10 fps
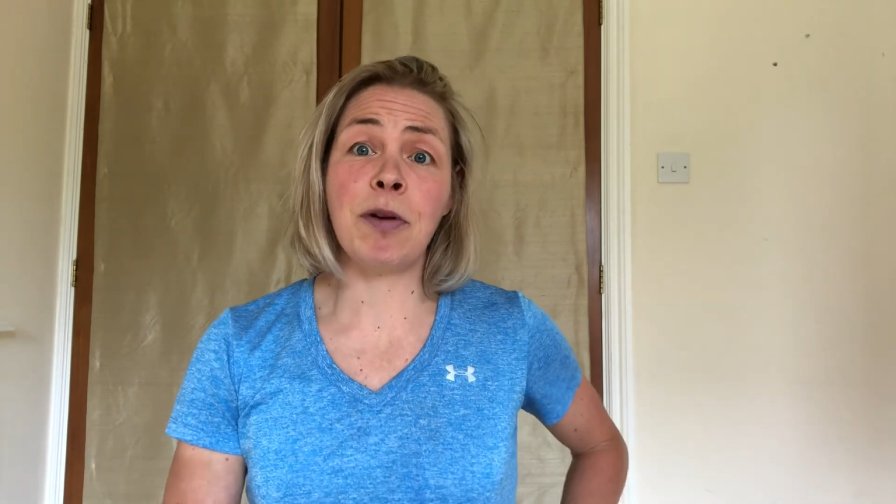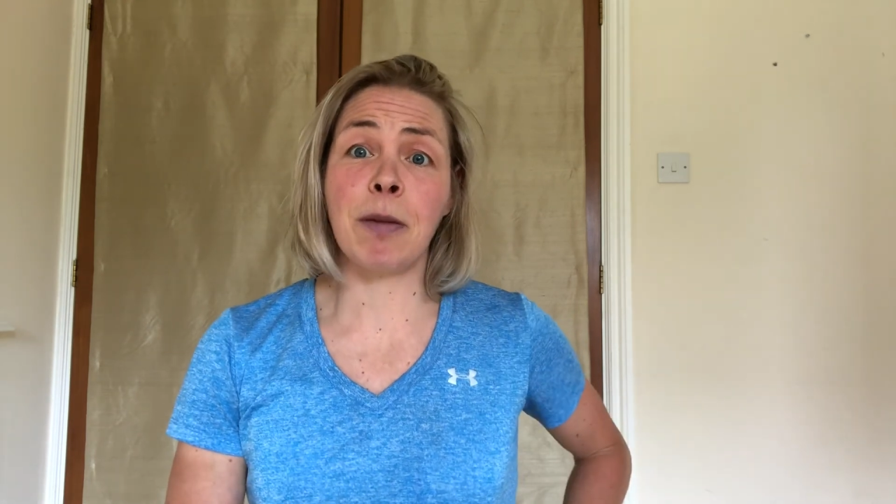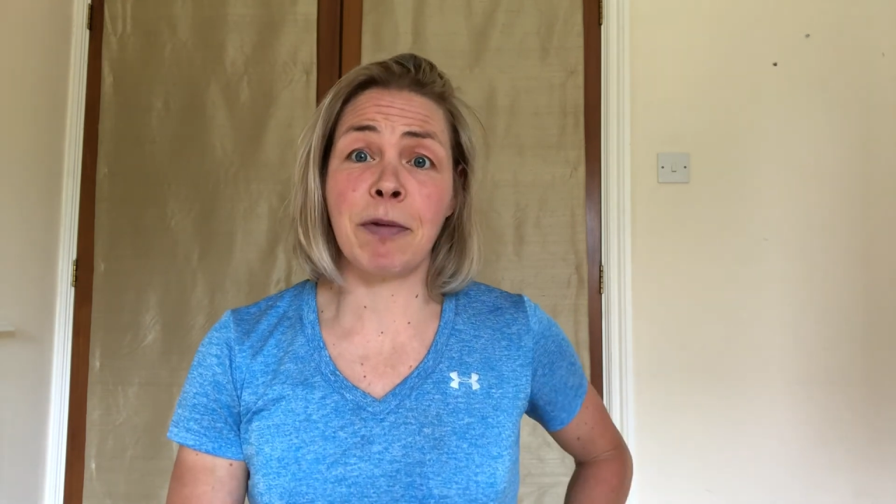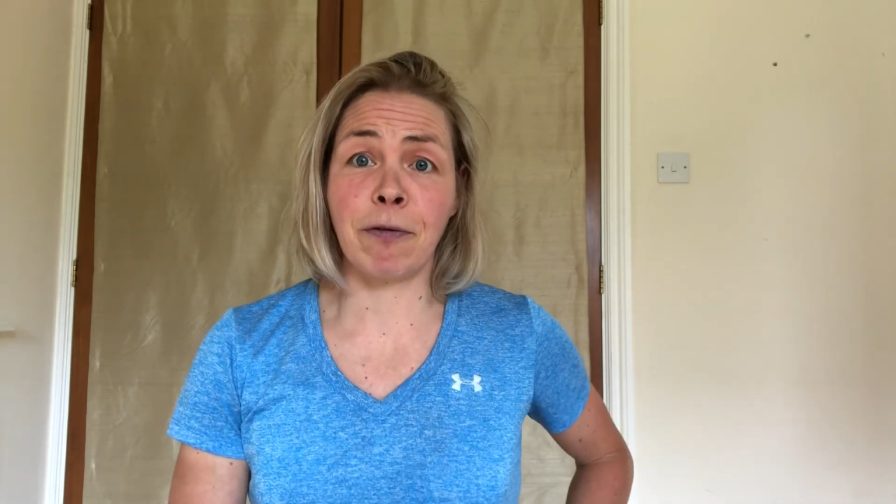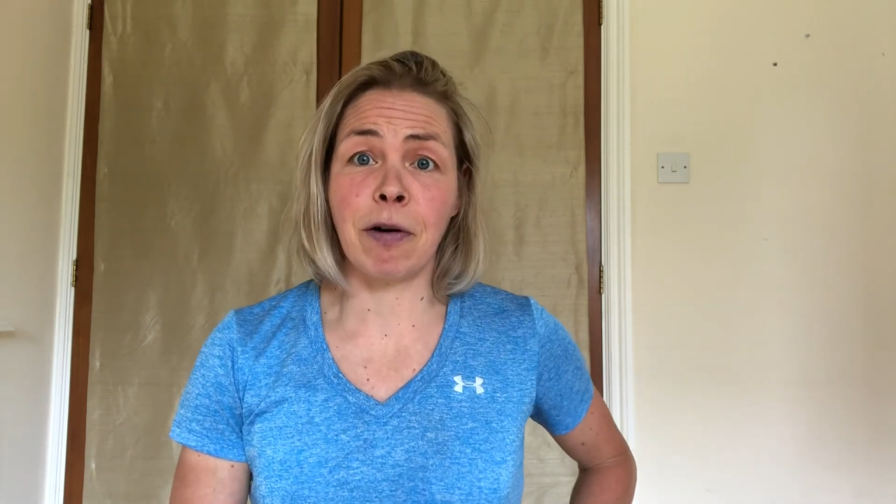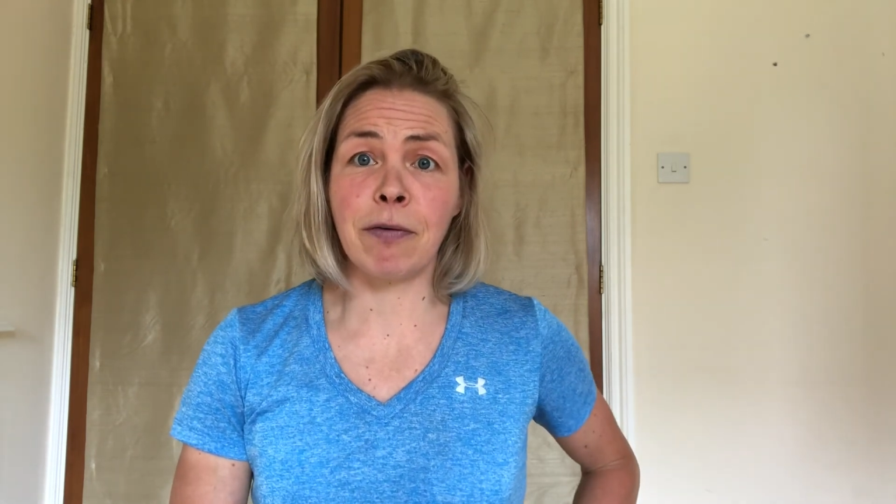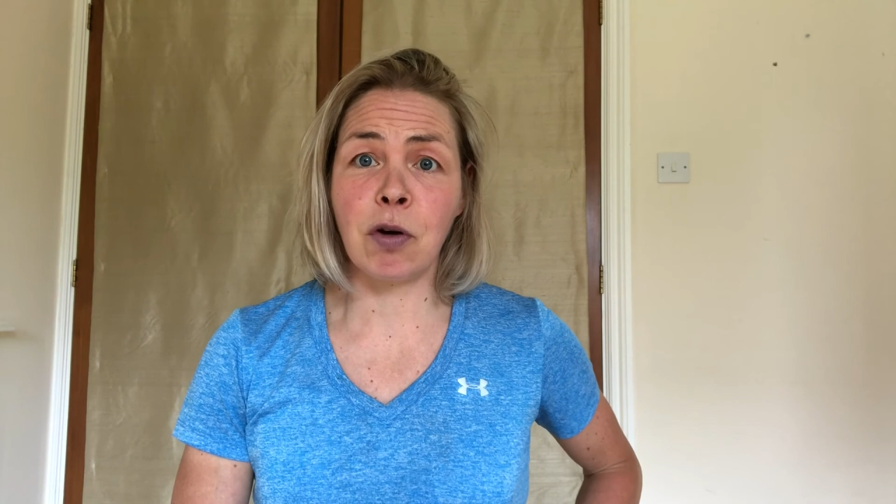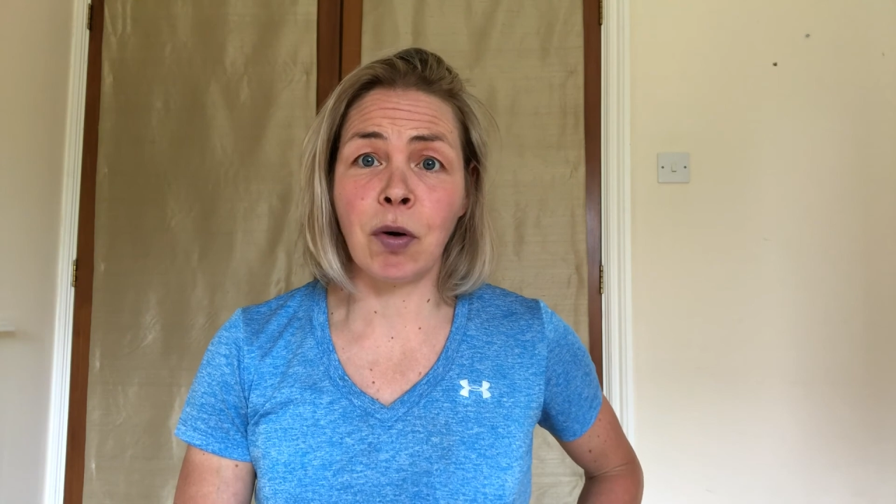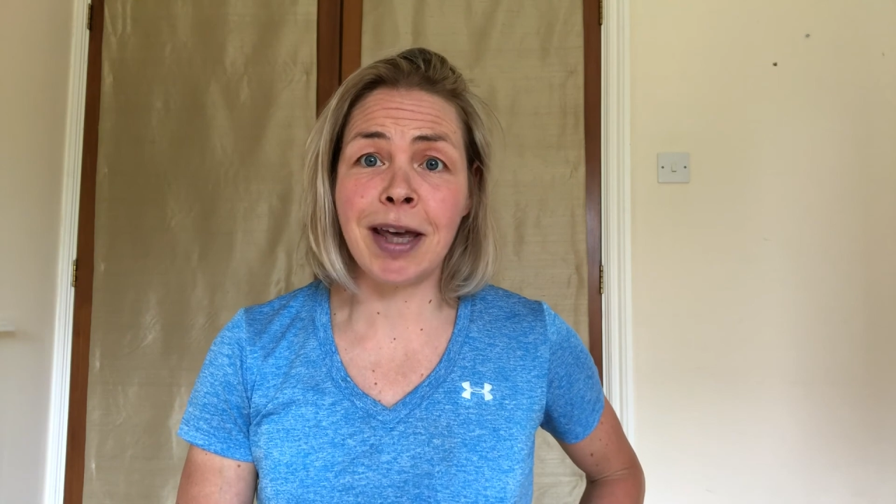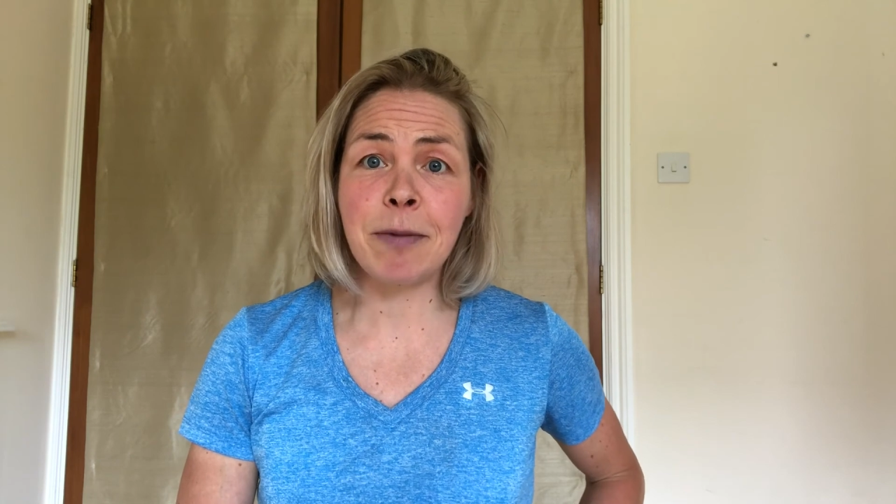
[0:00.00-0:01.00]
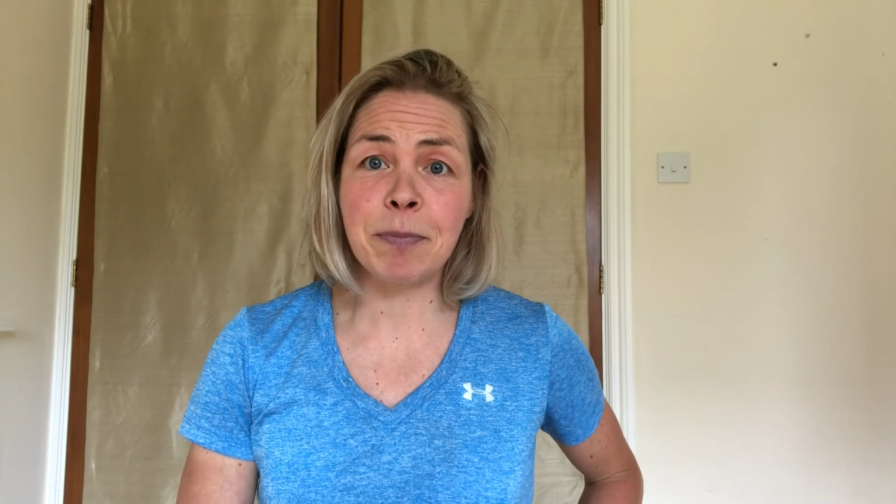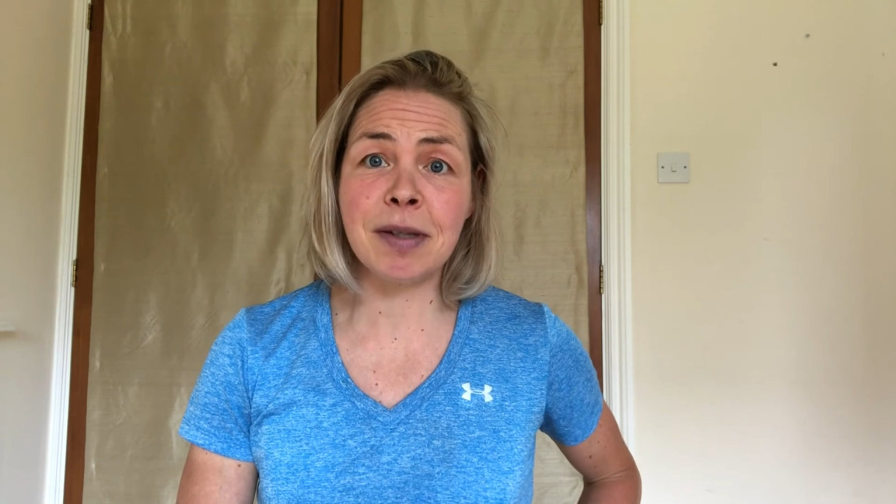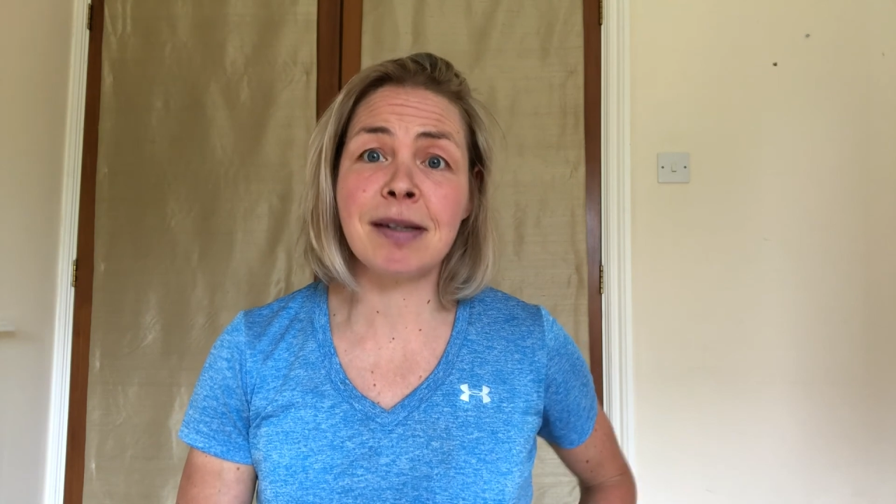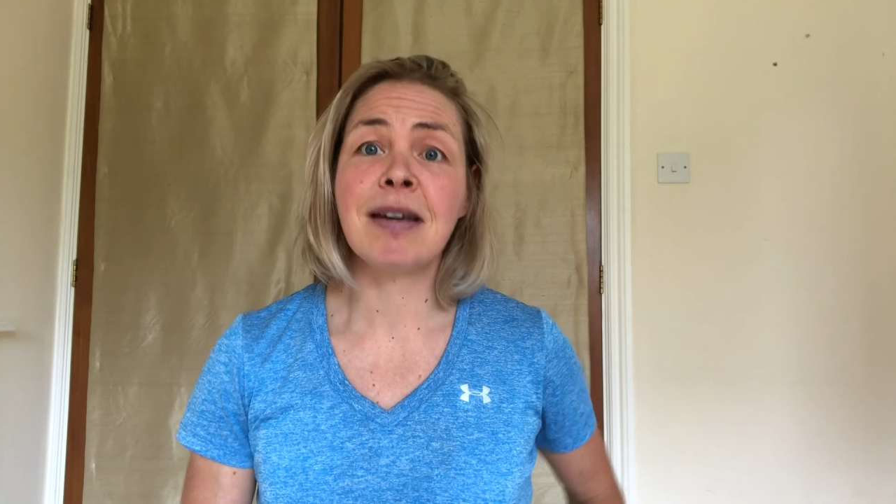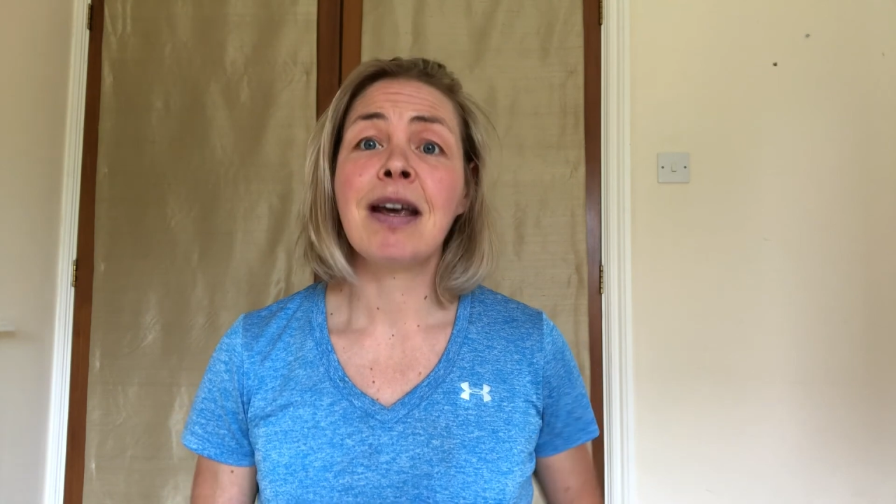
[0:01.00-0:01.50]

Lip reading: up the front of your hips,